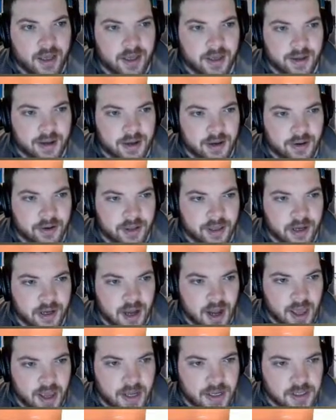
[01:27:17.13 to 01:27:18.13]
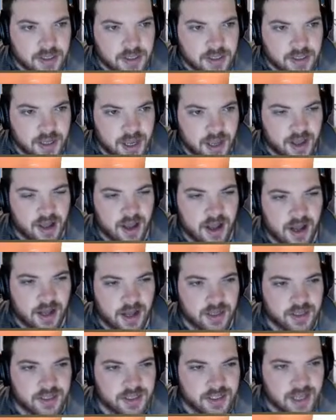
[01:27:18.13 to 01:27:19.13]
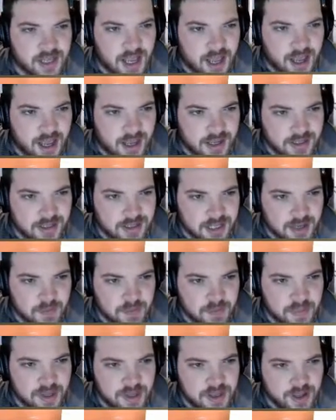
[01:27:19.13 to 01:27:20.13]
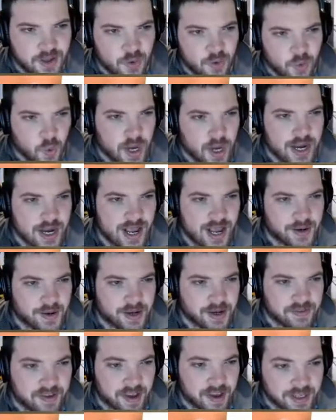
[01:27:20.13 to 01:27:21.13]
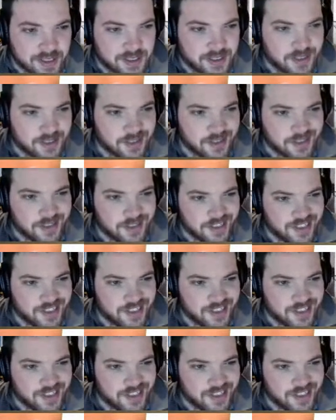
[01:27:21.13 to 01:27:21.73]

Including likes, hearts, and one angry face.